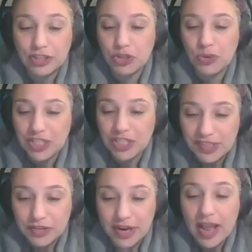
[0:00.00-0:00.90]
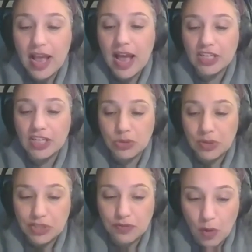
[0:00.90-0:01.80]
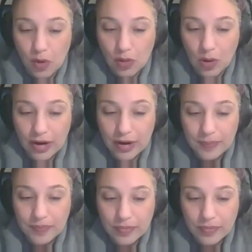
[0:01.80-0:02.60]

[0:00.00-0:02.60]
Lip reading: Jewish history, and Jewish folklore.